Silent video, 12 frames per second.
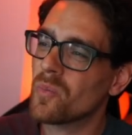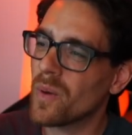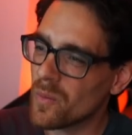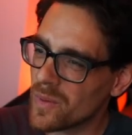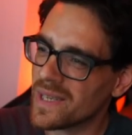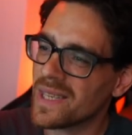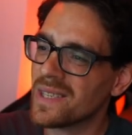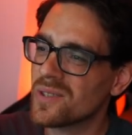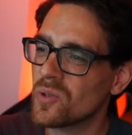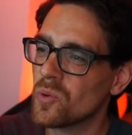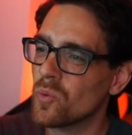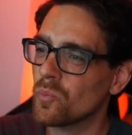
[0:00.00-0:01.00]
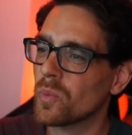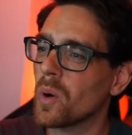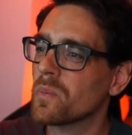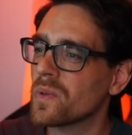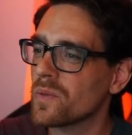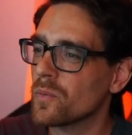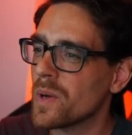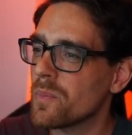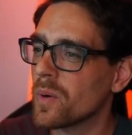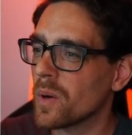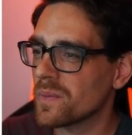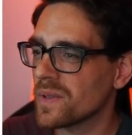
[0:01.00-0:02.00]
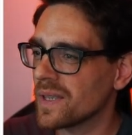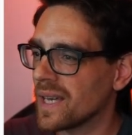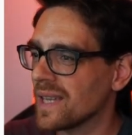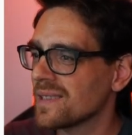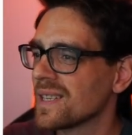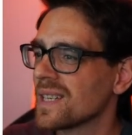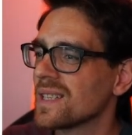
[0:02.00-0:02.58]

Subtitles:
but we need to reprompt it again